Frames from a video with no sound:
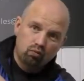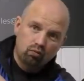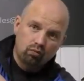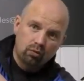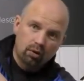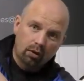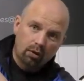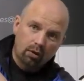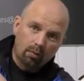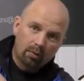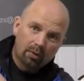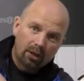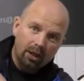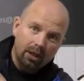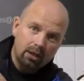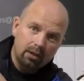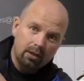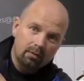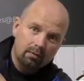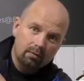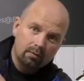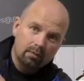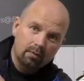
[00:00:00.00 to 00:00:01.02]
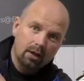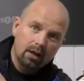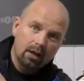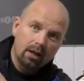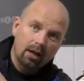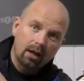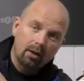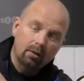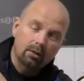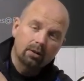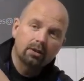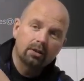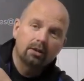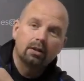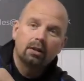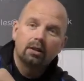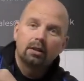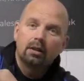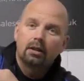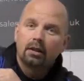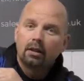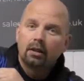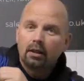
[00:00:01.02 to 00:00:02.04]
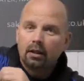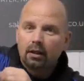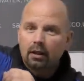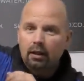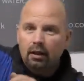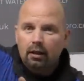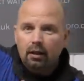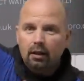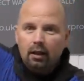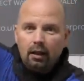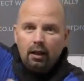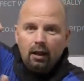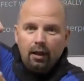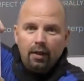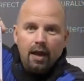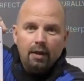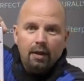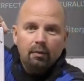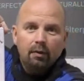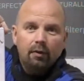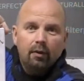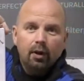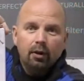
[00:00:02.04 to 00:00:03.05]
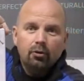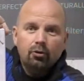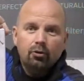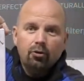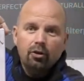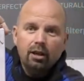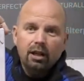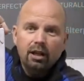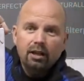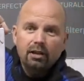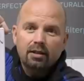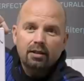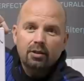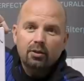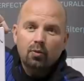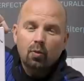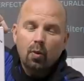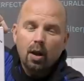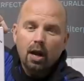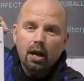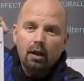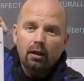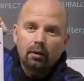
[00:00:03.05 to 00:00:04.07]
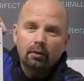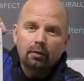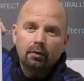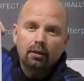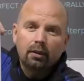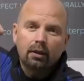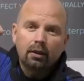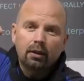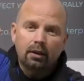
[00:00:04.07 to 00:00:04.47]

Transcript: that comes in and out. And then we've got trays as well.